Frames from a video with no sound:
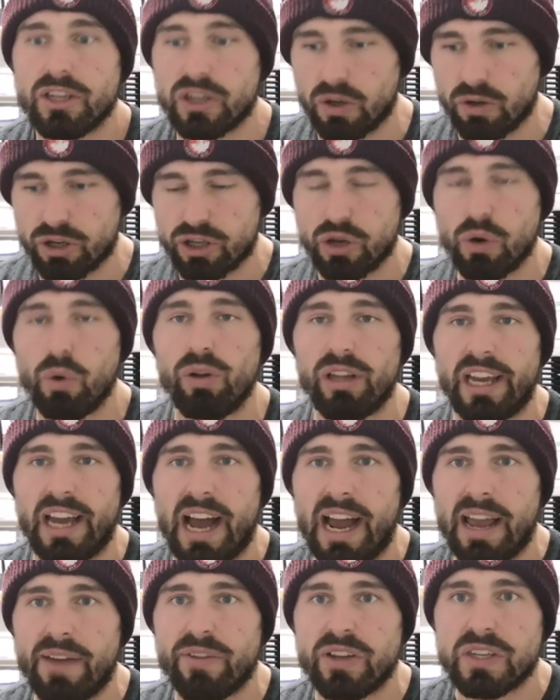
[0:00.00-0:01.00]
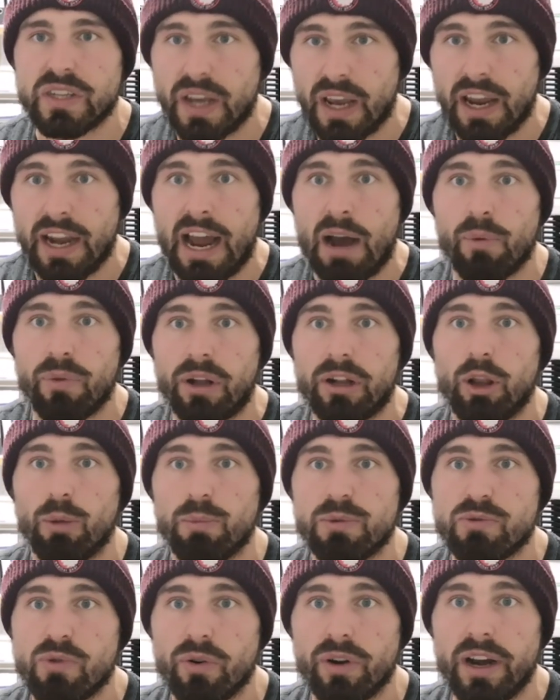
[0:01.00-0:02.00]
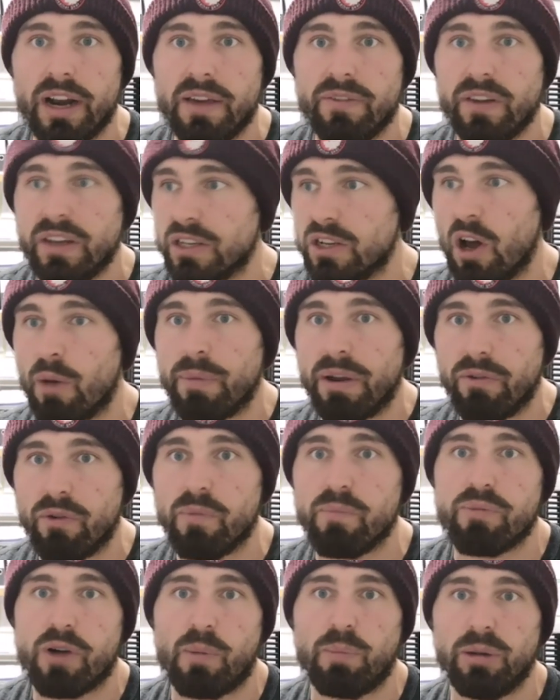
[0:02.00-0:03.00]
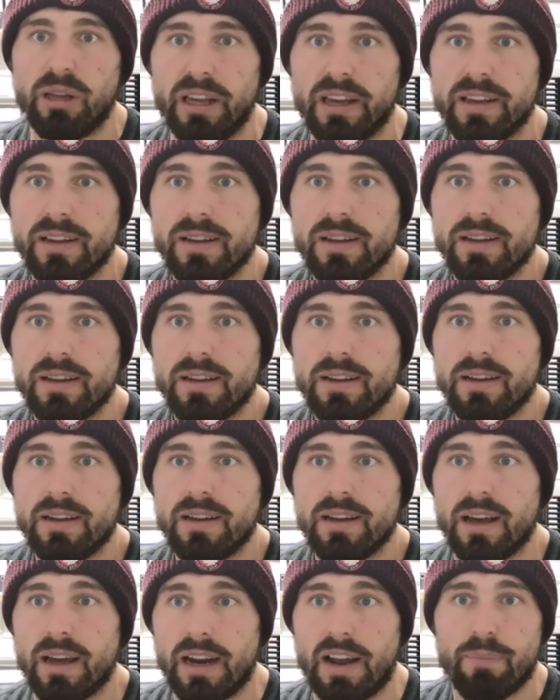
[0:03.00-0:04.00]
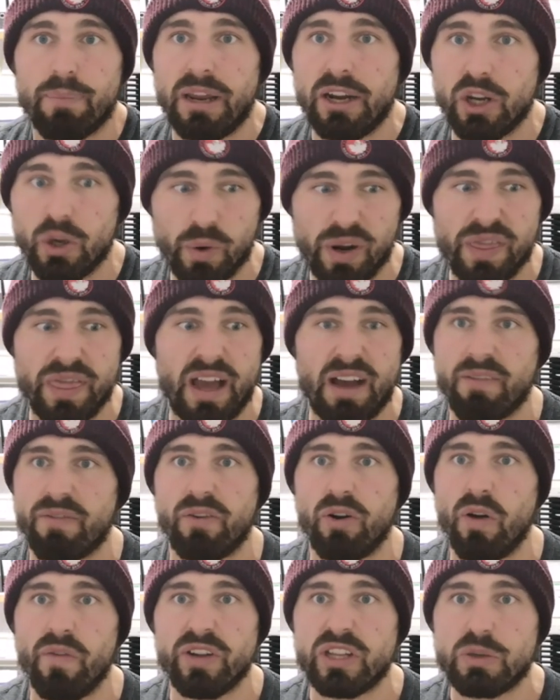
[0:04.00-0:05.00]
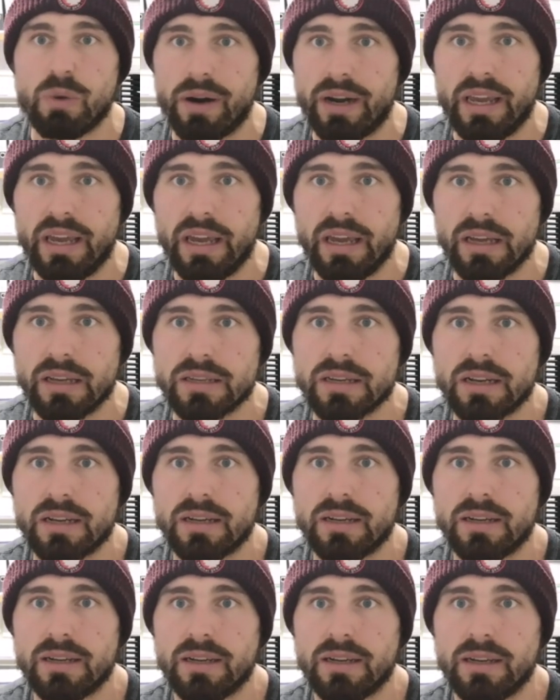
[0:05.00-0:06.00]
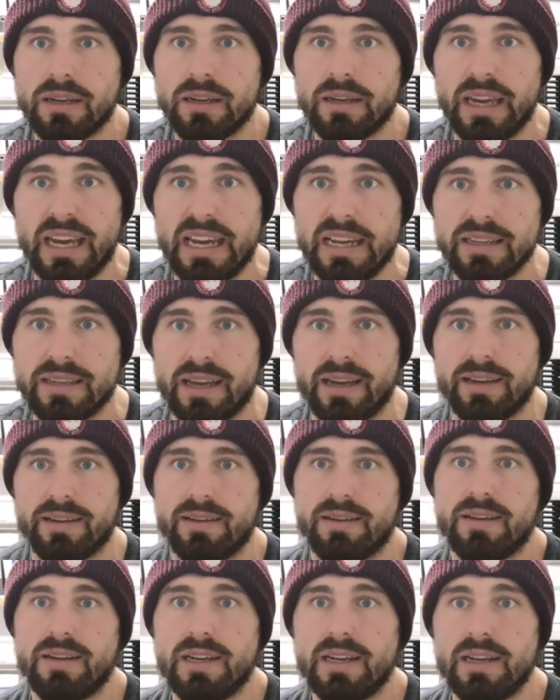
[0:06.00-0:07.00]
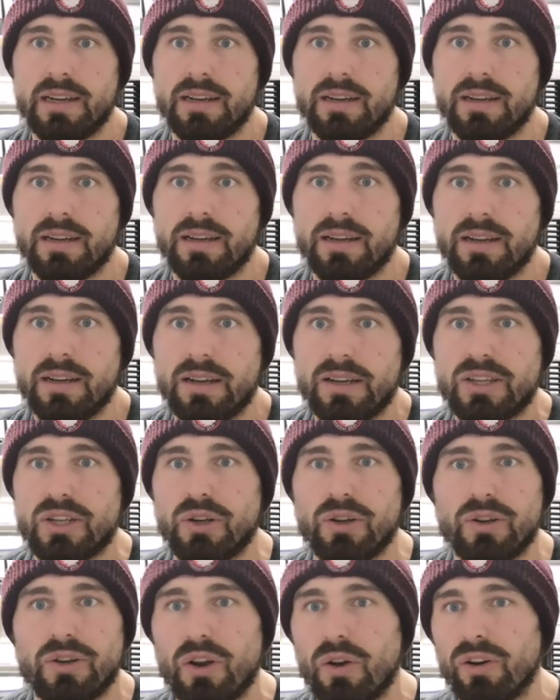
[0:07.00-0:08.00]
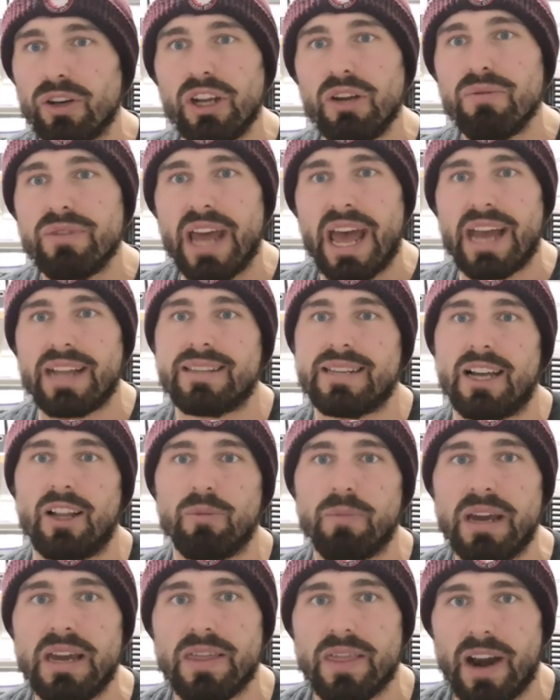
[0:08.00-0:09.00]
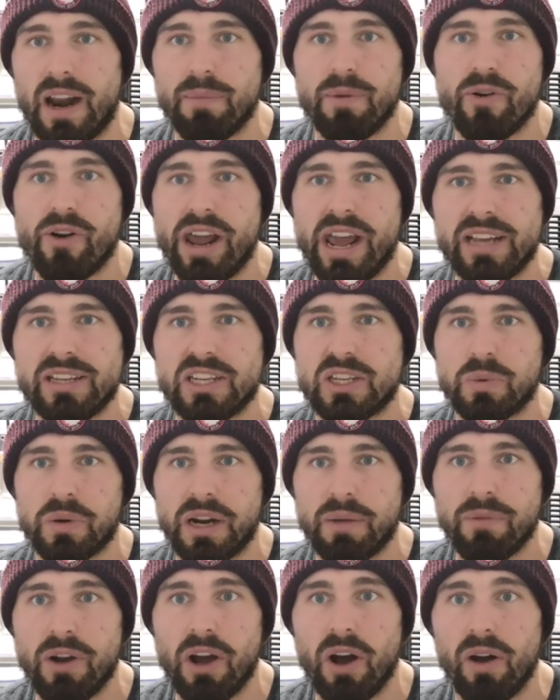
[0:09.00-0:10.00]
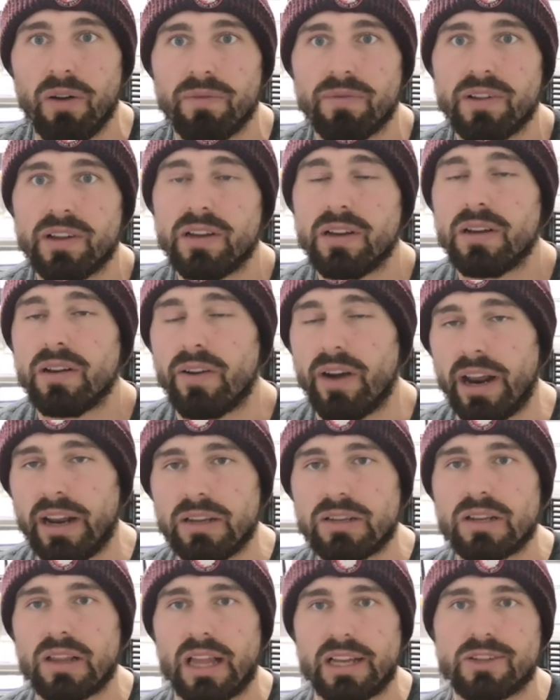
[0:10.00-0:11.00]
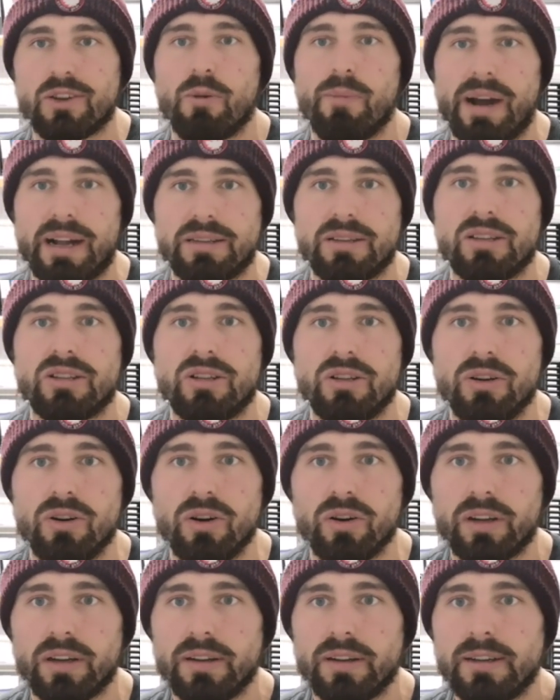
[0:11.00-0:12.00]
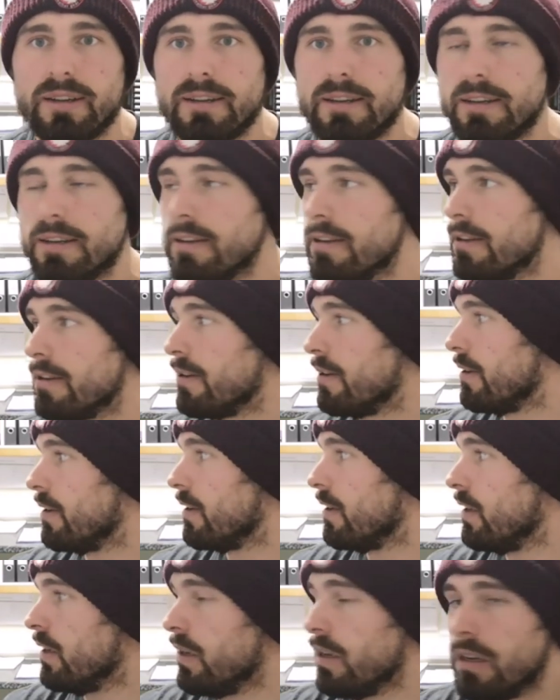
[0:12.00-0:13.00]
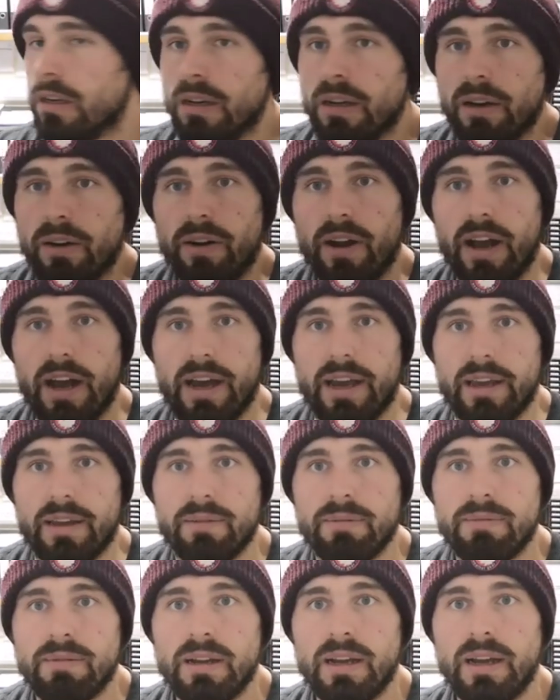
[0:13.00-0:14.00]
So surely I ever say now the club's running if it's not being run properly. And I've been doing that for over 20 years. Easy. So don't you dare tell me that I'm a racist when I'm not. Right, so let's go back to Stoke. Right.